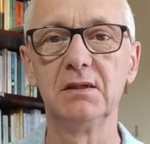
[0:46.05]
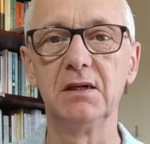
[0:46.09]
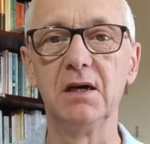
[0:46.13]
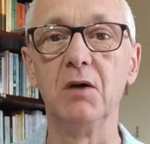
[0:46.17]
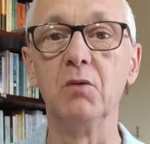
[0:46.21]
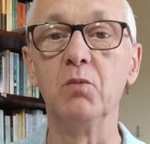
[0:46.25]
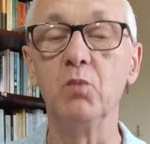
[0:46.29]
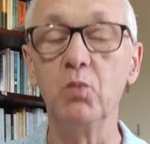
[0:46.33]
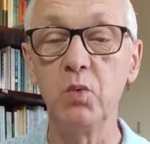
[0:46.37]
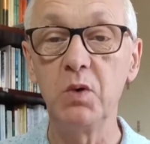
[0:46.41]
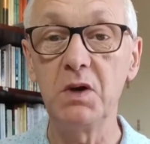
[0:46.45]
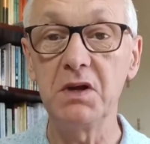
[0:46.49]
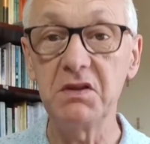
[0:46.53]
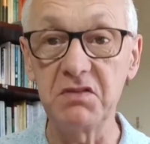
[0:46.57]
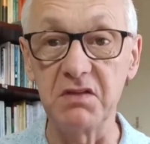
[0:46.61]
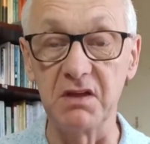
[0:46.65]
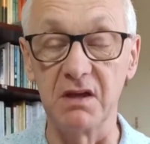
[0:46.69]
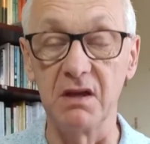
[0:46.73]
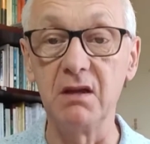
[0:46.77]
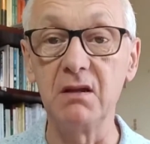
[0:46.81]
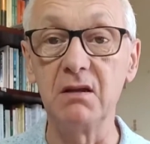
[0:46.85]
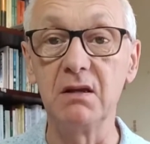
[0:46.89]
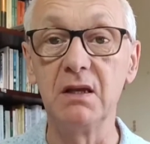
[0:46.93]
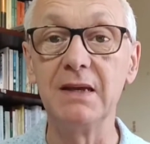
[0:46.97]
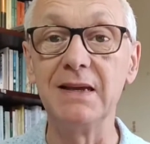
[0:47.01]
and with
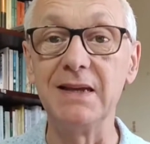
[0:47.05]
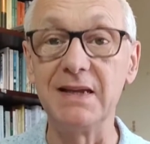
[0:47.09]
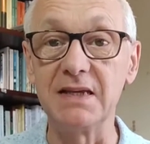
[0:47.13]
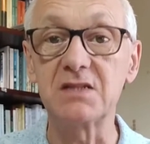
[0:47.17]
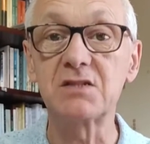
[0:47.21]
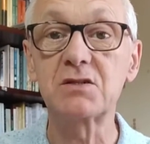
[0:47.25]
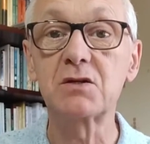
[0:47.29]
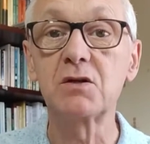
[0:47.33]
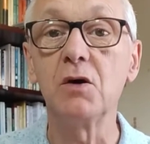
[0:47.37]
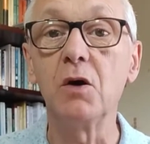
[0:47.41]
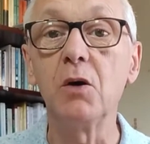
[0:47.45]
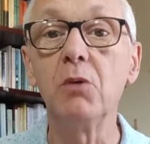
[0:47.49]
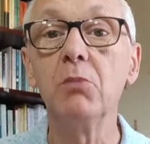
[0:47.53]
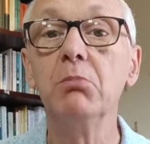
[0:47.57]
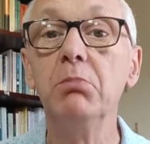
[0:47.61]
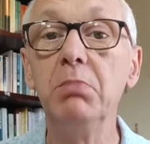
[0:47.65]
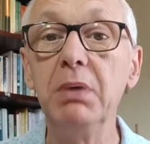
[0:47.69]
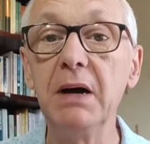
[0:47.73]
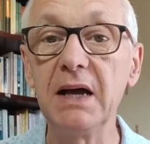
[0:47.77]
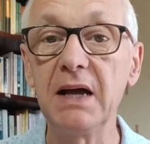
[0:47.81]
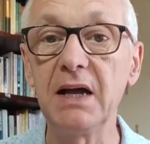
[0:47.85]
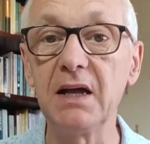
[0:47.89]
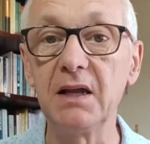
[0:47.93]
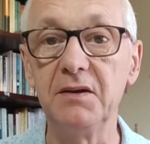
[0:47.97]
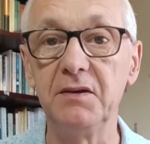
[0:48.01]
it, it's gone
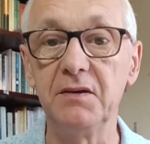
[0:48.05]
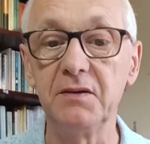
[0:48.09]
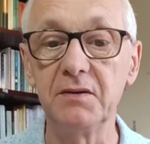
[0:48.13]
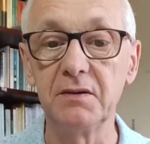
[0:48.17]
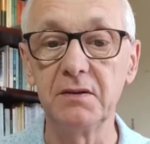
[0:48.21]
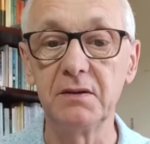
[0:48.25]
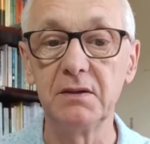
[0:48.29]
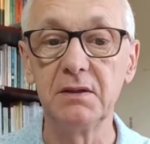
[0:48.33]
bad.